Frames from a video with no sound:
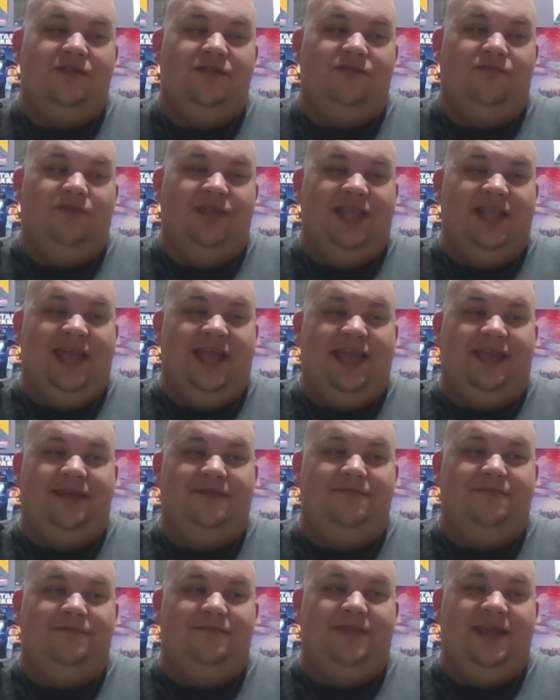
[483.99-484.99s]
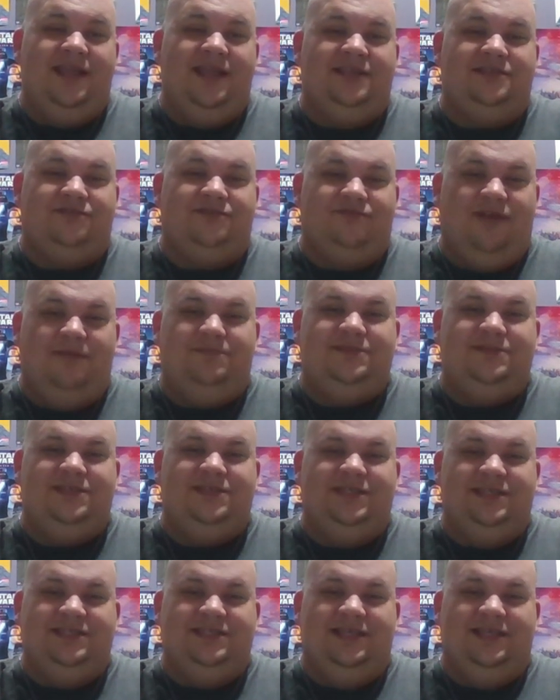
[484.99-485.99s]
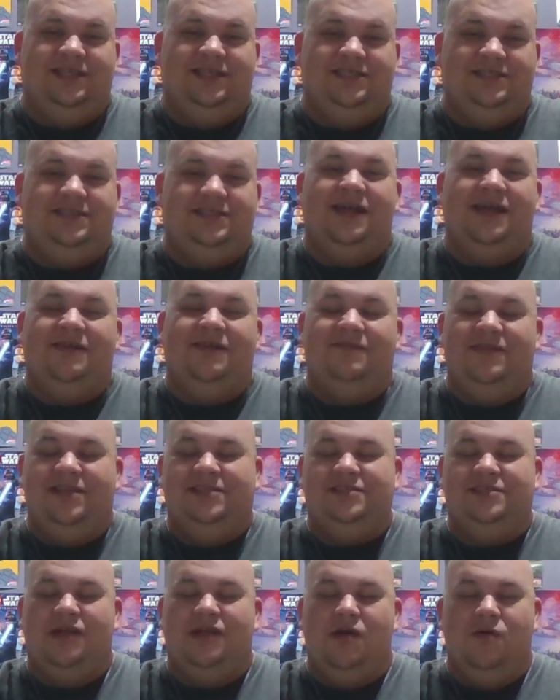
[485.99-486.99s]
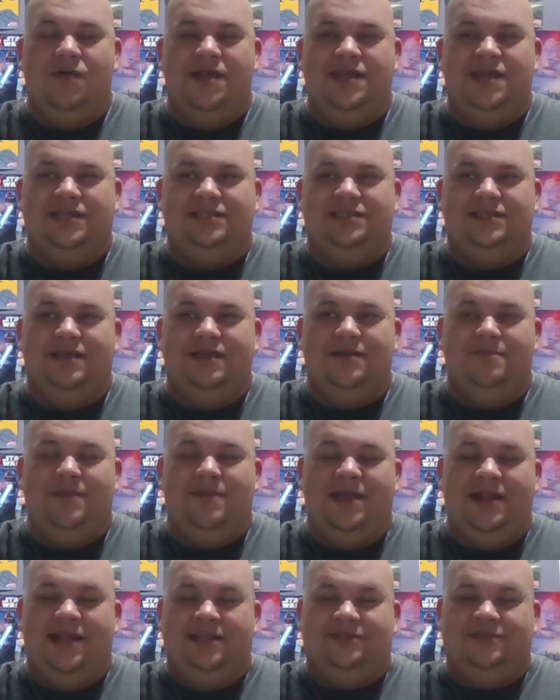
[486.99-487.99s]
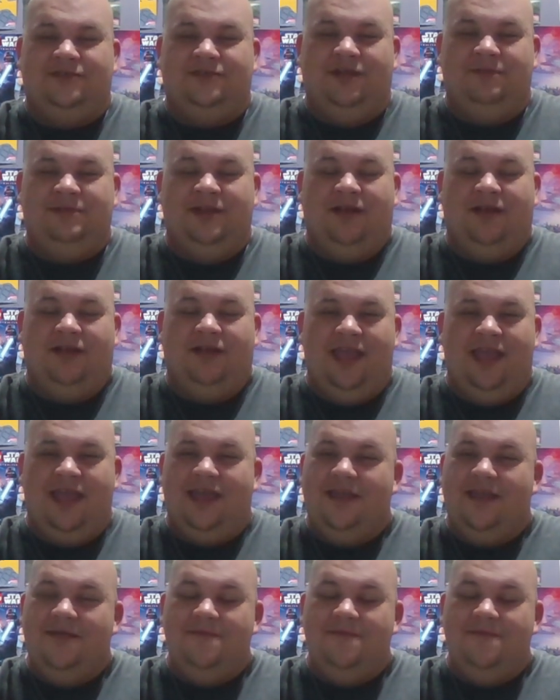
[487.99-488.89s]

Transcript: with like interruptions and stuff, and he's always being interrupted, or like